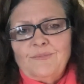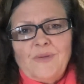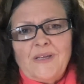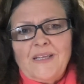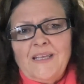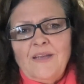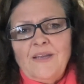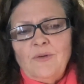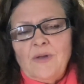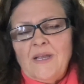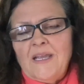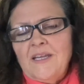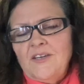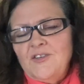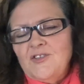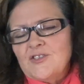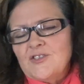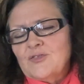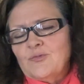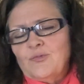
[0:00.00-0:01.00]
he
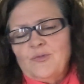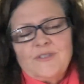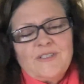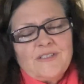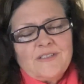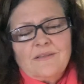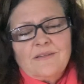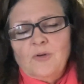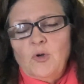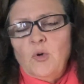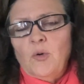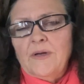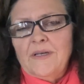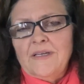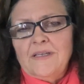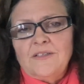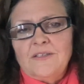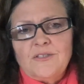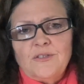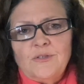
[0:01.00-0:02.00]
just was
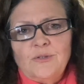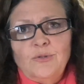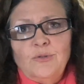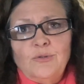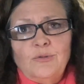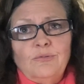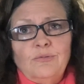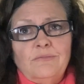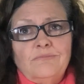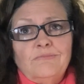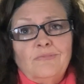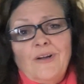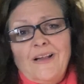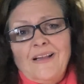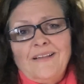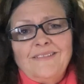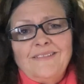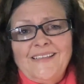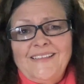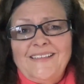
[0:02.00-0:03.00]
going to,
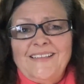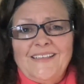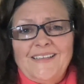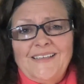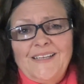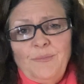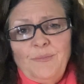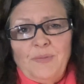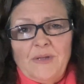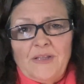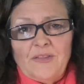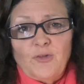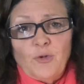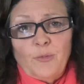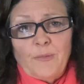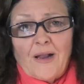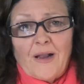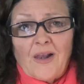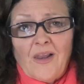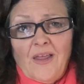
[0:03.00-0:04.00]
well, he did, he bit through
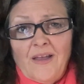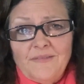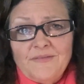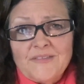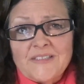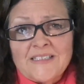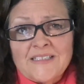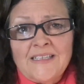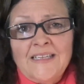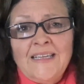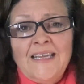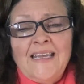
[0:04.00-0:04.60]
my gloves.